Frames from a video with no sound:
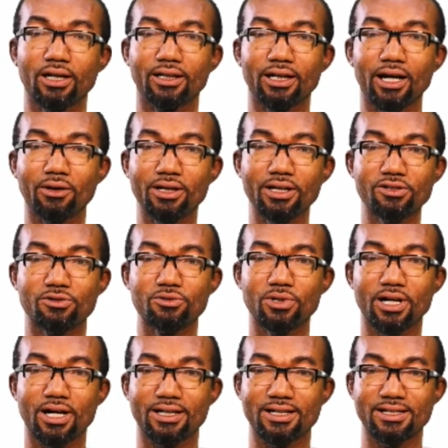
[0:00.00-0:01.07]
Now let's
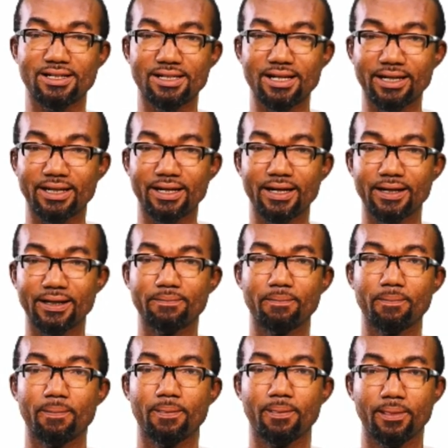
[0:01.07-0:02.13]
look at the second
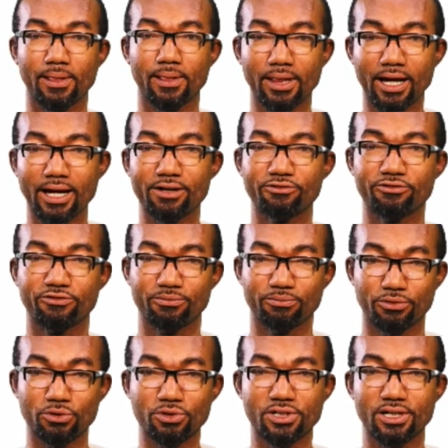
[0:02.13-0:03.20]
life
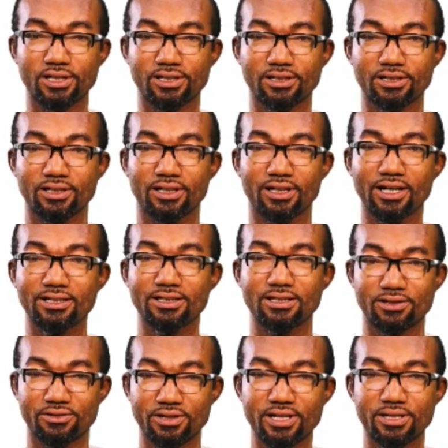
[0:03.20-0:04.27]
process, that
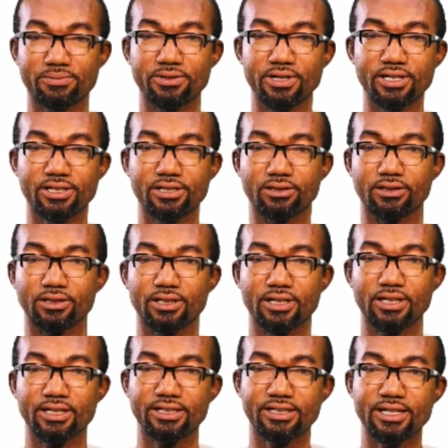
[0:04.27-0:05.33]
is respiration,
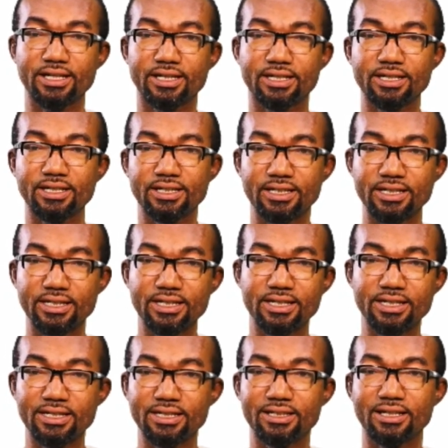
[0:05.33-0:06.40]
taking
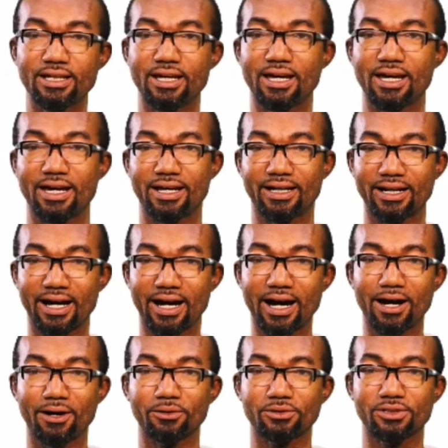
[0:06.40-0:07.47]
in and
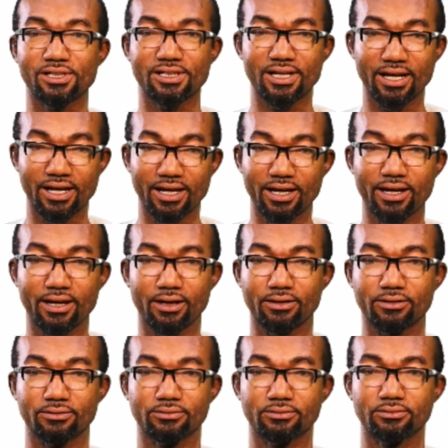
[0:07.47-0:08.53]
out air.
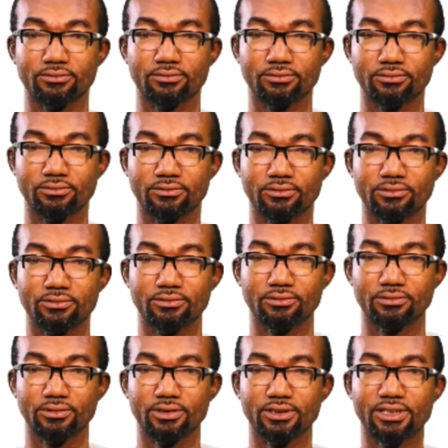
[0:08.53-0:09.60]

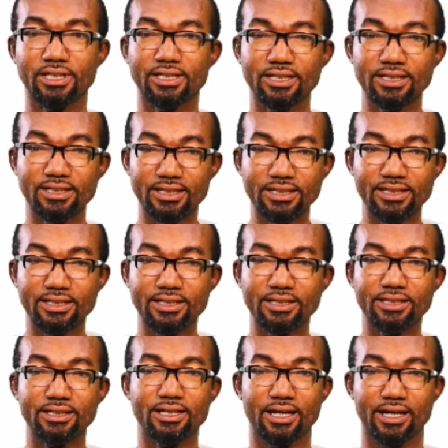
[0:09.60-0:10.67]
Taking
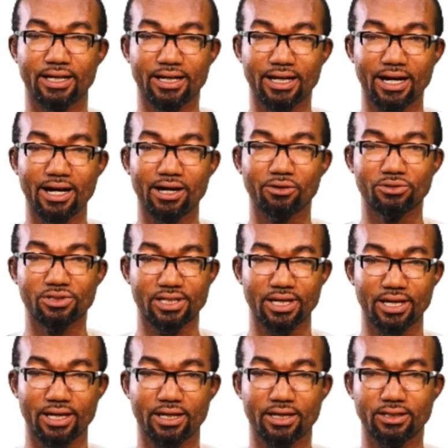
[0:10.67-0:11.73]
in and out
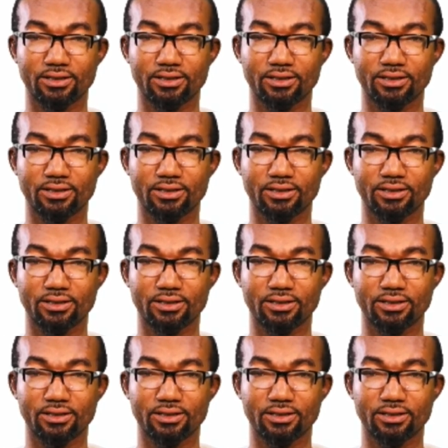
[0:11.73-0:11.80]
air.